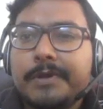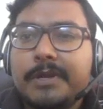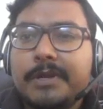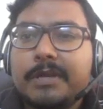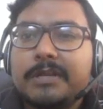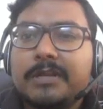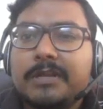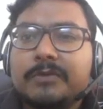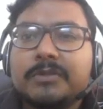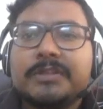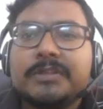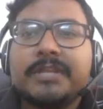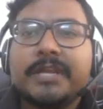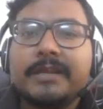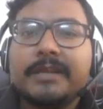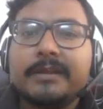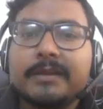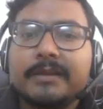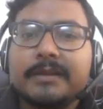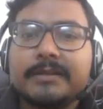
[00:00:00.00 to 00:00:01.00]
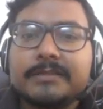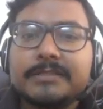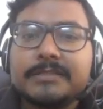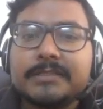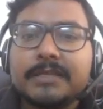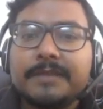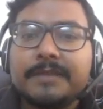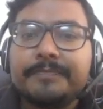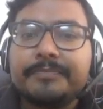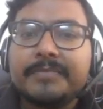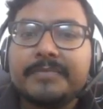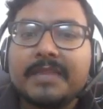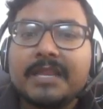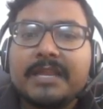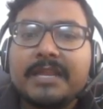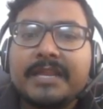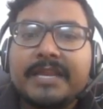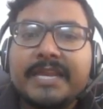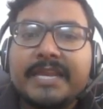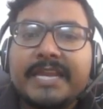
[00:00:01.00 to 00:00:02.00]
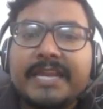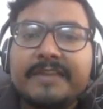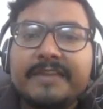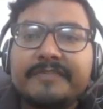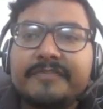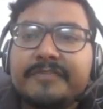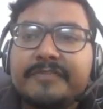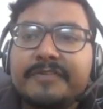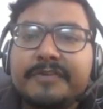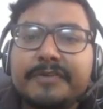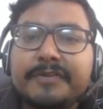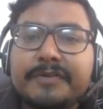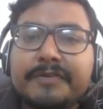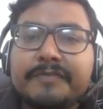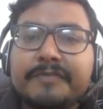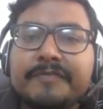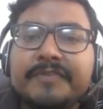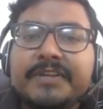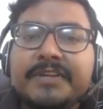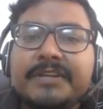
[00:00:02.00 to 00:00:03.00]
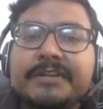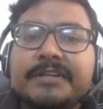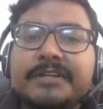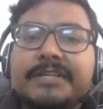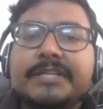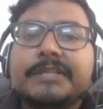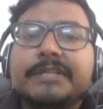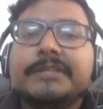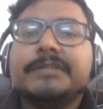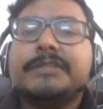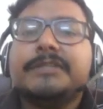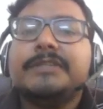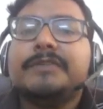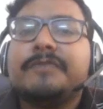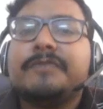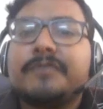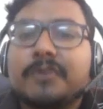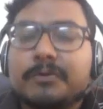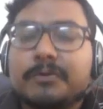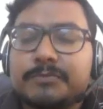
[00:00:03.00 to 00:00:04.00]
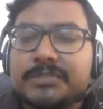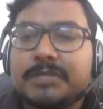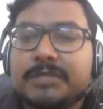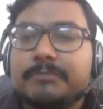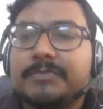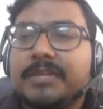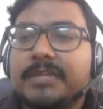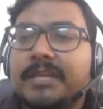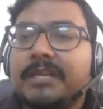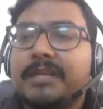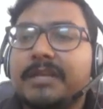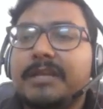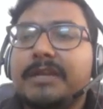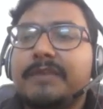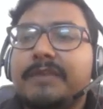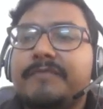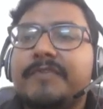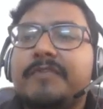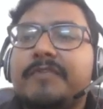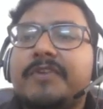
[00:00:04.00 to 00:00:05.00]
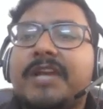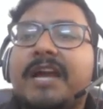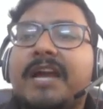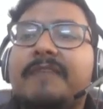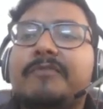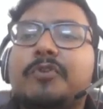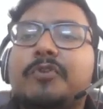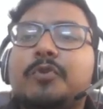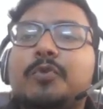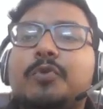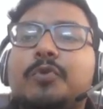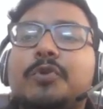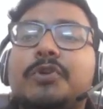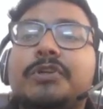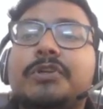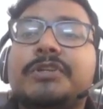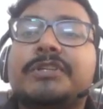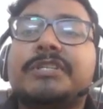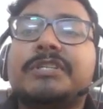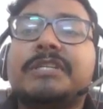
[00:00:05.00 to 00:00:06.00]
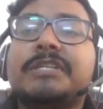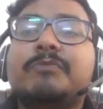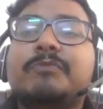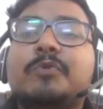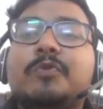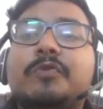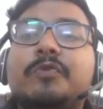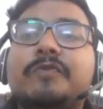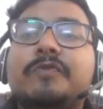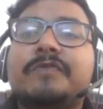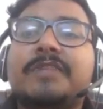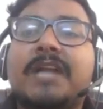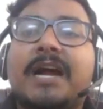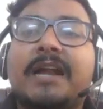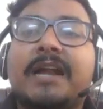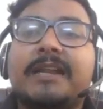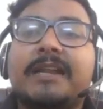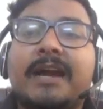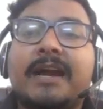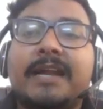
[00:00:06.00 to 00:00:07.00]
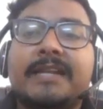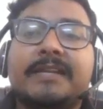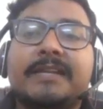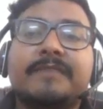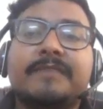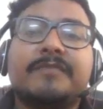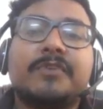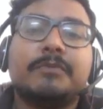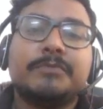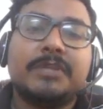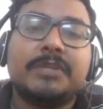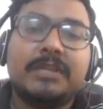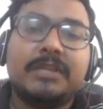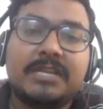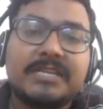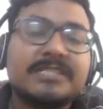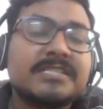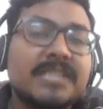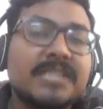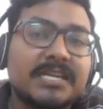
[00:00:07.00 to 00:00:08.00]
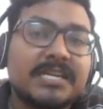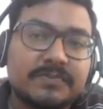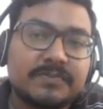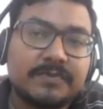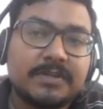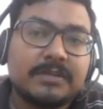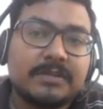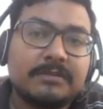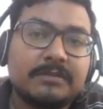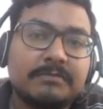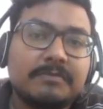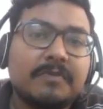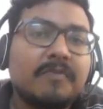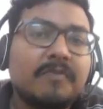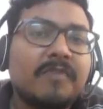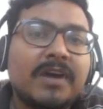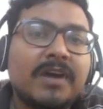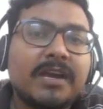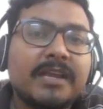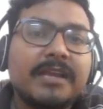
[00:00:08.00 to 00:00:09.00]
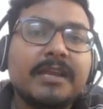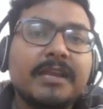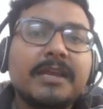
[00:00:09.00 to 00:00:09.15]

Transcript: Now the thing is, if we return from something, we would have to remove that item from the list as well. Why?